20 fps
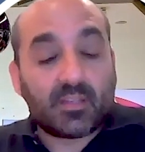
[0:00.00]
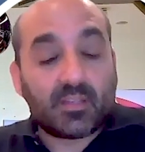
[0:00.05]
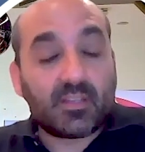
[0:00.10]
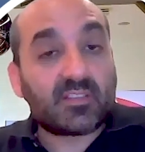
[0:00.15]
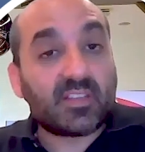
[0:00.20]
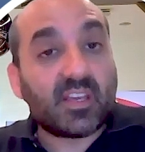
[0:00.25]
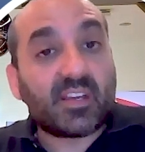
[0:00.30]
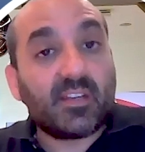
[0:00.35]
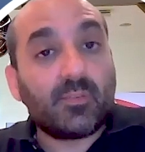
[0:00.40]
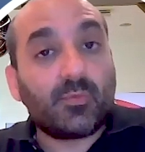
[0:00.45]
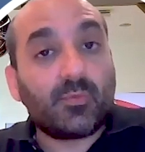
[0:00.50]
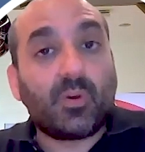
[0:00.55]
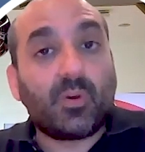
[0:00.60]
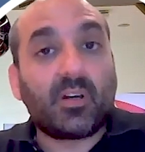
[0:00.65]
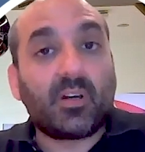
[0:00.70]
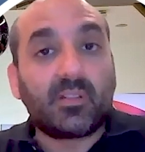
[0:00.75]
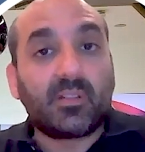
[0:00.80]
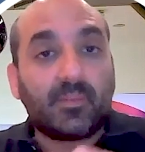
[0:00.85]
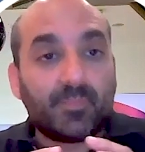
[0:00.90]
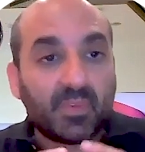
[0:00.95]
The second
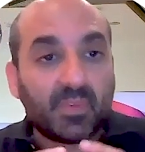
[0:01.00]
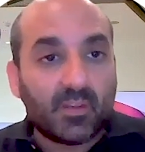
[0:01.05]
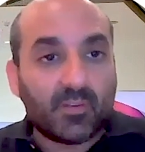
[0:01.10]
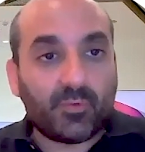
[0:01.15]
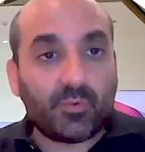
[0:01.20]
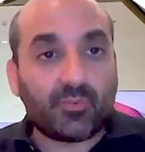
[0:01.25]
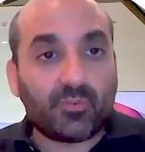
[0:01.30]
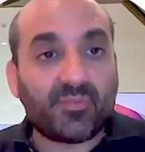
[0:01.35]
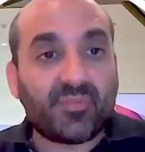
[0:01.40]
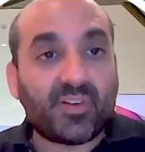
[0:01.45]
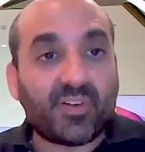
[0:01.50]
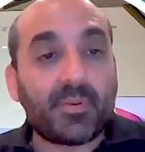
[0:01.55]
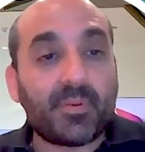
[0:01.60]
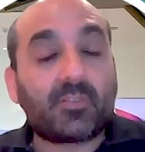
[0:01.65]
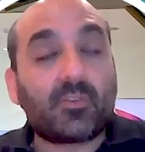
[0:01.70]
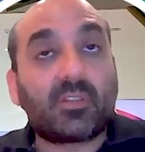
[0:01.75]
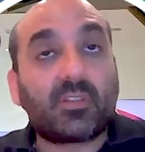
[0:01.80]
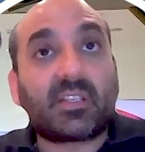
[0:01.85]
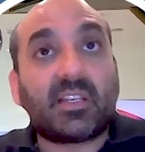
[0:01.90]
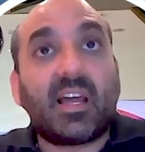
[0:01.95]
one,
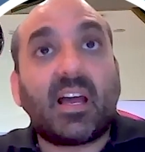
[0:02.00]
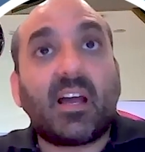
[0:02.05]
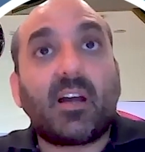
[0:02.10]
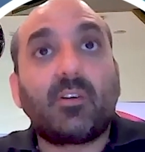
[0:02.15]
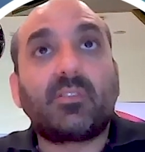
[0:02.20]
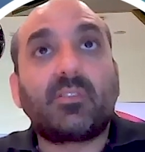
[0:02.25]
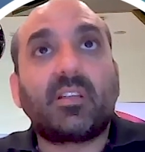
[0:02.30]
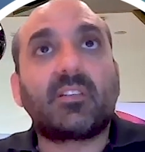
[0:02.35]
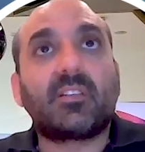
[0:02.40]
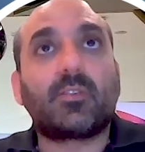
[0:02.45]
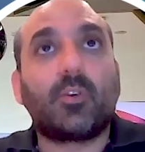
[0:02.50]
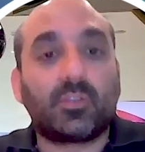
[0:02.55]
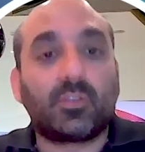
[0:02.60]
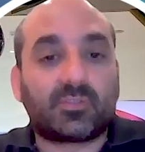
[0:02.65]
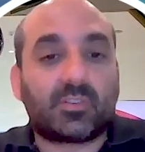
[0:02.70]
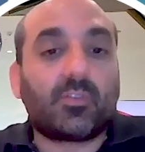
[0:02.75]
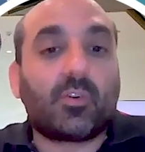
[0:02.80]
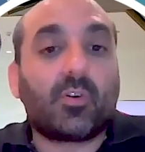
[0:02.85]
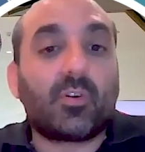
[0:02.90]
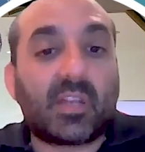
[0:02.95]
fusionfabric.cloud, is
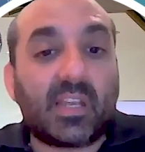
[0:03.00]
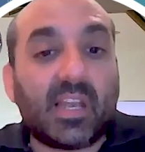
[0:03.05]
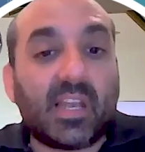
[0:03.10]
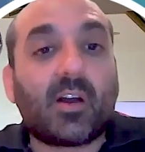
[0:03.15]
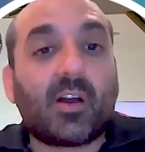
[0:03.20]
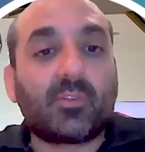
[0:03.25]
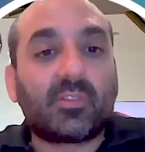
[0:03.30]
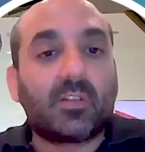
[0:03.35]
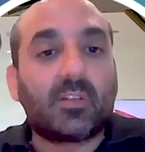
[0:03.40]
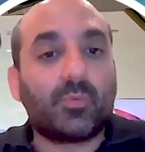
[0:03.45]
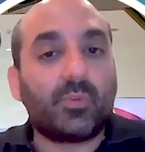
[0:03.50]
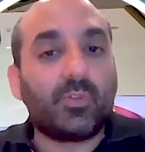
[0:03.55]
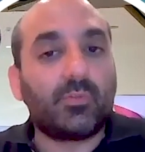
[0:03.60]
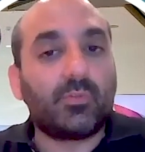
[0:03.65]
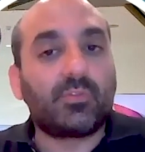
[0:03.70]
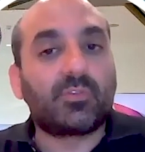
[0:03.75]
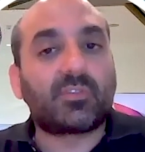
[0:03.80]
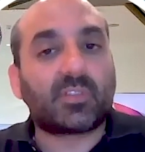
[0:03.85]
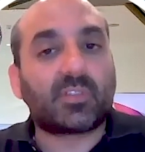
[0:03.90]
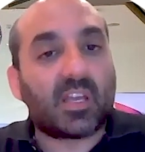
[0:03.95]
hosted on cloud, and we
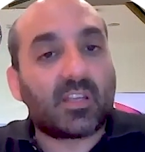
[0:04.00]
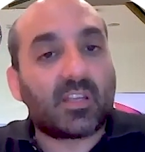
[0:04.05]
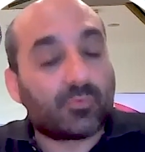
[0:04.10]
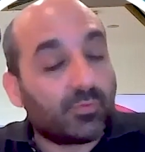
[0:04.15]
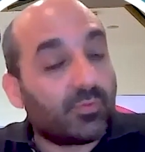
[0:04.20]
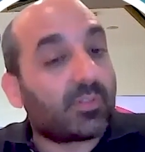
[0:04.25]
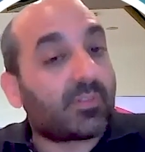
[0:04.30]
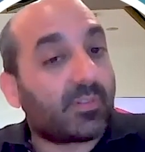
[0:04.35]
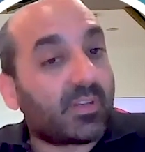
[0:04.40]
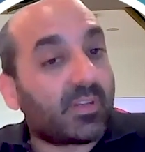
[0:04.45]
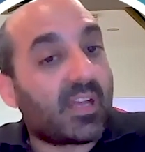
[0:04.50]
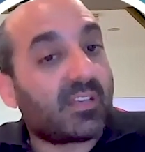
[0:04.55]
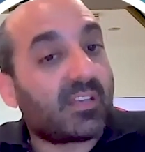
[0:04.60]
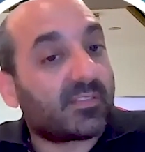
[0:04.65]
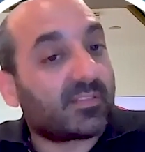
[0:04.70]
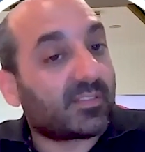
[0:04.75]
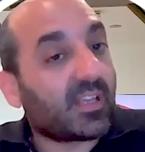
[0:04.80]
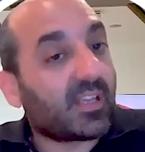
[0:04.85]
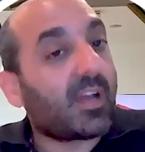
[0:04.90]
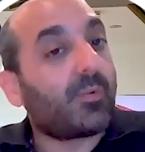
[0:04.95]
use Azure
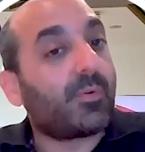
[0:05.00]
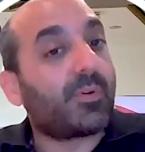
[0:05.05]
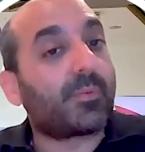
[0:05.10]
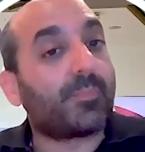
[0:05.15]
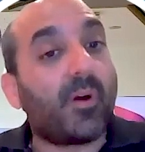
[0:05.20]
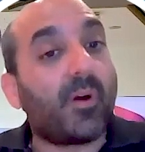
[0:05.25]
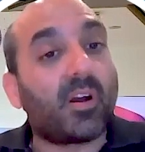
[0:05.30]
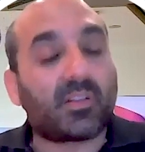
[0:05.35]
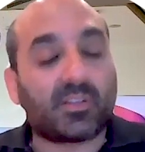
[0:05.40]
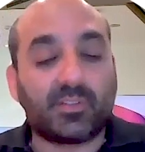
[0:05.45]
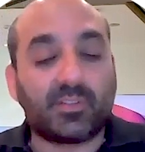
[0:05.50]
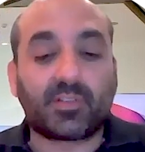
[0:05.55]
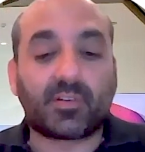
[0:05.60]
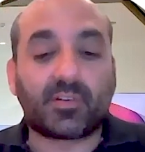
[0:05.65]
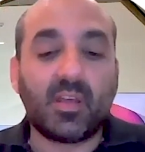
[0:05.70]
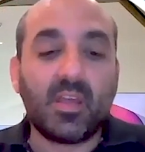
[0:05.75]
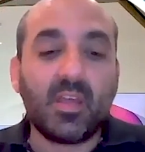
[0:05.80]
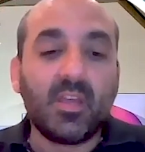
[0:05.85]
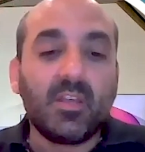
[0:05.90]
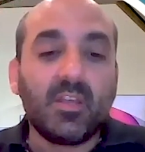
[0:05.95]
as our partner.
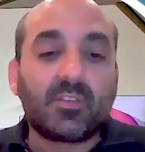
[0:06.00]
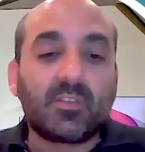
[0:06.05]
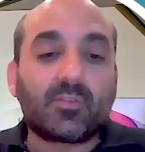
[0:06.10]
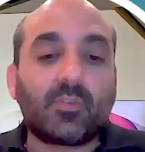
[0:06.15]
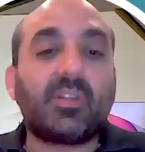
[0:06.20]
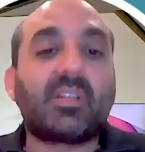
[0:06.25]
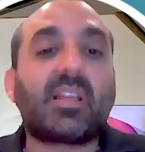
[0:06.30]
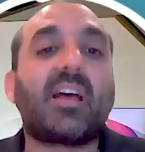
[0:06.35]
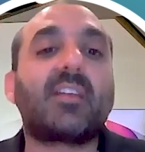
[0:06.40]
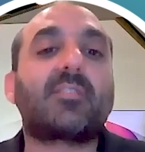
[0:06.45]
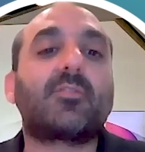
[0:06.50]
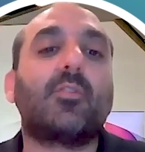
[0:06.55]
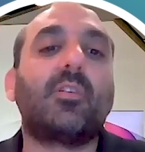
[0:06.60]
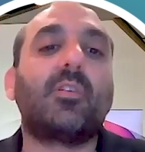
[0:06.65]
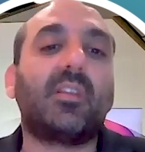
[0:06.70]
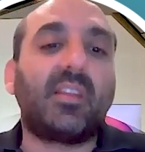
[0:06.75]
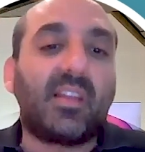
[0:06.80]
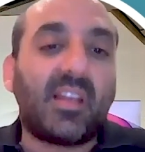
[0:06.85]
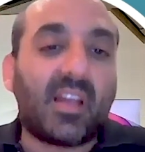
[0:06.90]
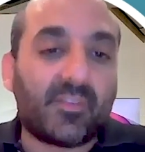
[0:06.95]
So it has
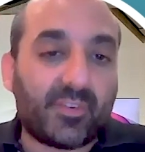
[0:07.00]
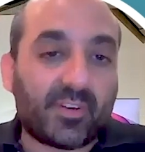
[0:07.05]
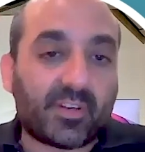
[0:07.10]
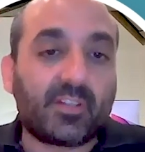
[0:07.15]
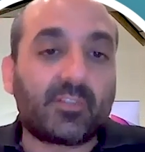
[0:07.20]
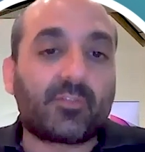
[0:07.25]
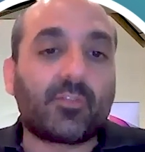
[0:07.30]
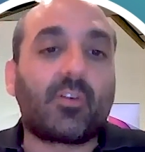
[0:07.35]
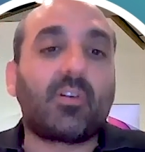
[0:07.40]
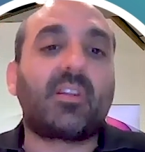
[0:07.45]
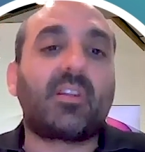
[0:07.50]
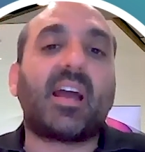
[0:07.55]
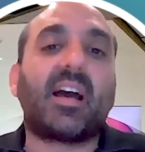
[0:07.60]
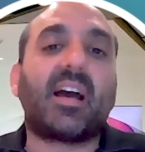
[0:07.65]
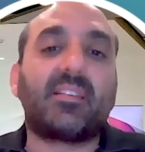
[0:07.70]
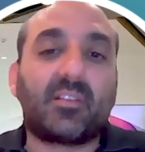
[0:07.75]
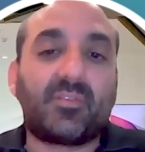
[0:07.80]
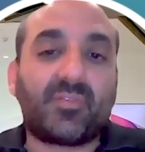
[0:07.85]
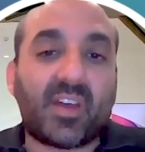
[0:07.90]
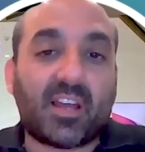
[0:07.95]
all the leverage, all the
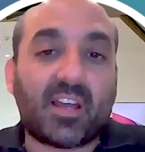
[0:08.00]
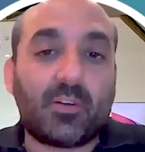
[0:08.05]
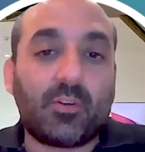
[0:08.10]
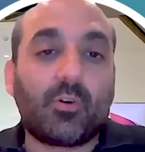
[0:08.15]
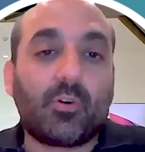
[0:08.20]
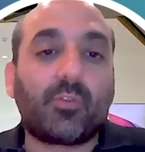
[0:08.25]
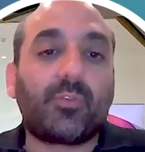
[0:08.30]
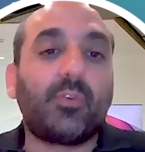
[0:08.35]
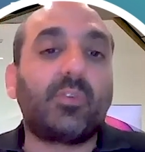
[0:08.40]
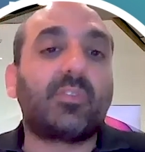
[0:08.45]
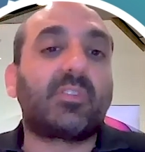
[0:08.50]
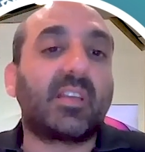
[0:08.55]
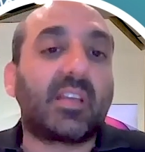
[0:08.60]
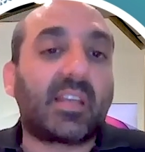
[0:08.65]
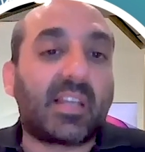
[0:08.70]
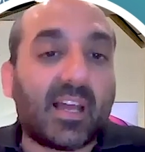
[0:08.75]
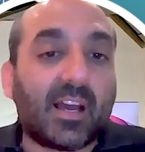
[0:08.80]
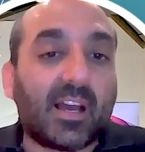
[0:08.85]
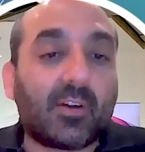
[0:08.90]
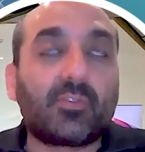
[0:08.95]
added value of using
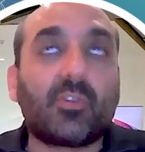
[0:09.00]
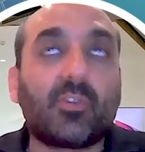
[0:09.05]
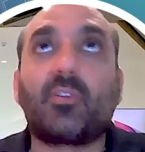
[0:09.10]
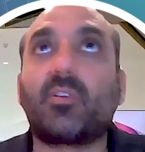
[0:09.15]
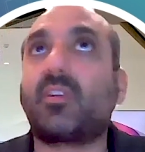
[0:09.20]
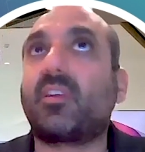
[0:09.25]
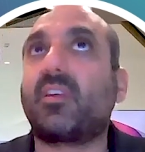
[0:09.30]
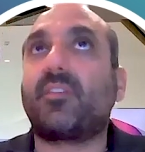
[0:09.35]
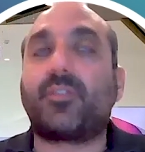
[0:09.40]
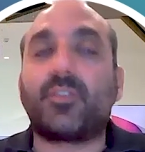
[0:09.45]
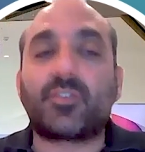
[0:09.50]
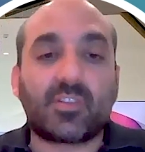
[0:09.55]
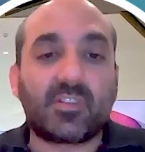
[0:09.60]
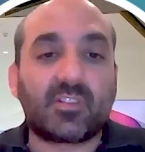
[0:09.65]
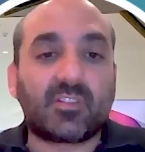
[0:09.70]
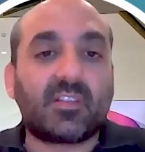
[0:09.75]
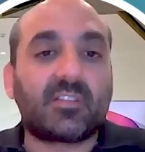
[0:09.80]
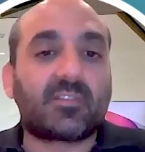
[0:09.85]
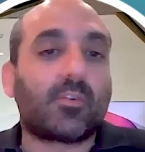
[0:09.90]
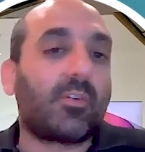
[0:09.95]
cloud, all the
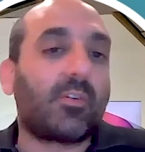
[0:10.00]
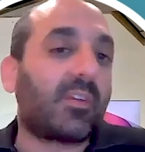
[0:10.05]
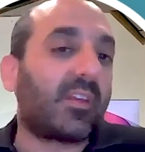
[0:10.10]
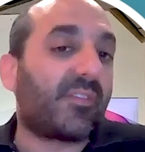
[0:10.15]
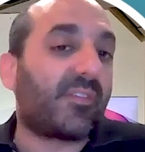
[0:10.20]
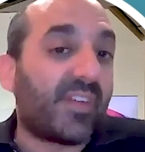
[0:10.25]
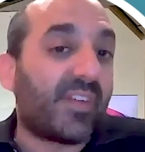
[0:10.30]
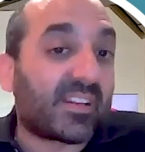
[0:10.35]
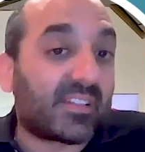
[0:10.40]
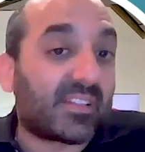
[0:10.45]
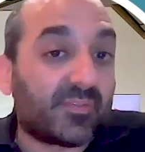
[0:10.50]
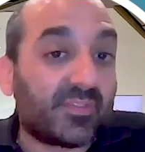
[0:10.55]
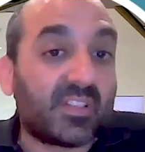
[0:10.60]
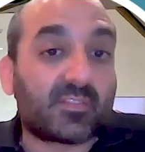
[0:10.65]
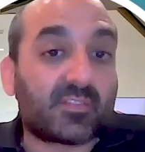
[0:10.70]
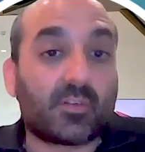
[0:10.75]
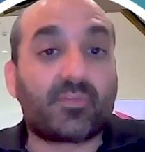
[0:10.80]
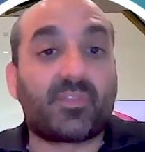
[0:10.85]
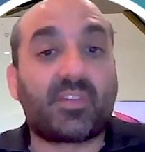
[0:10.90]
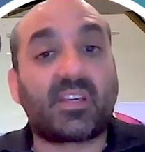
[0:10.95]
efficiencies, all the
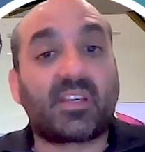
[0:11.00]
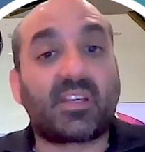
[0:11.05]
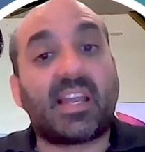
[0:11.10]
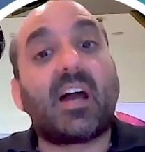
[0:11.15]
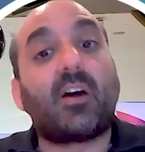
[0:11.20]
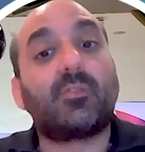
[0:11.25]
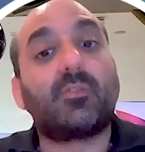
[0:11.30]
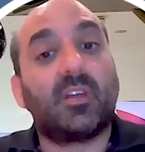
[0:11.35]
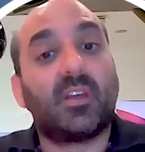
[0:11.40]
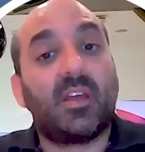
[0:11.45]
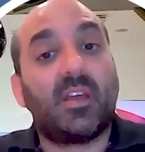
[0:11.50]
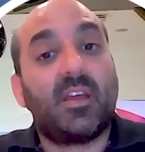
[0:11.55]
effectiveness of the cloud.